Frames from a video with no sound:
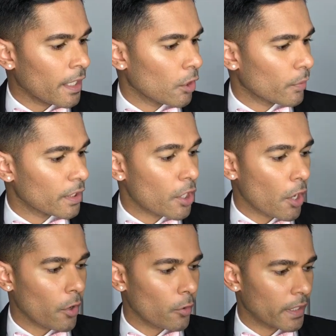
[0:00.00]
Here we
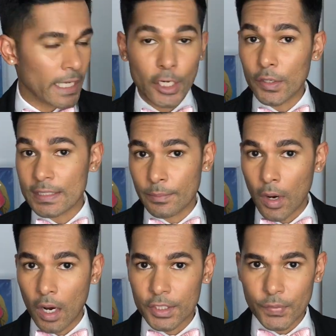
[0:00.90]
go. Here is the
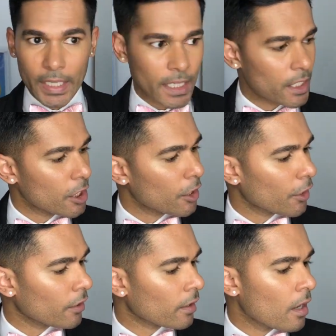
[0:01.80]
box right
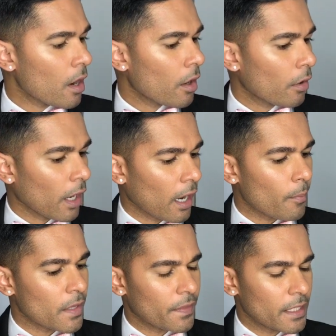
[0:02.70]
here.
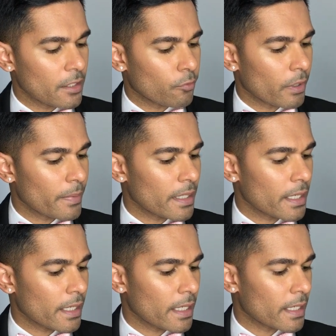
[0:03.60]
Um, the ribbon
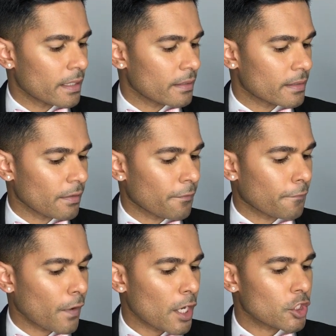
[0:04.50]
is
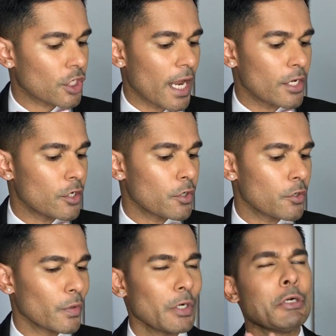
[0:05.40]
fresh and
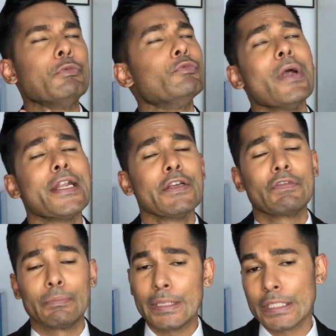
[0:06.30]
new, ready
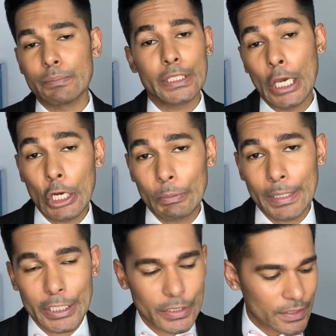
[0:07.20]
for me to be
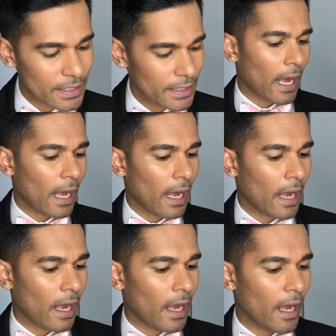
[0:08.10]
opened. Ha ha
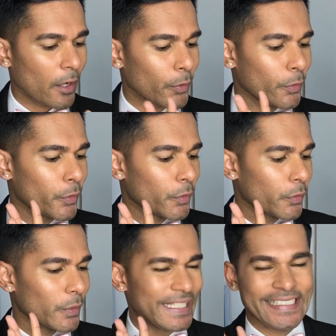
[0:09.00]
ha ha,
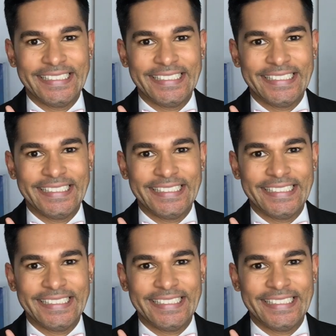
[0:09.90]
hoo.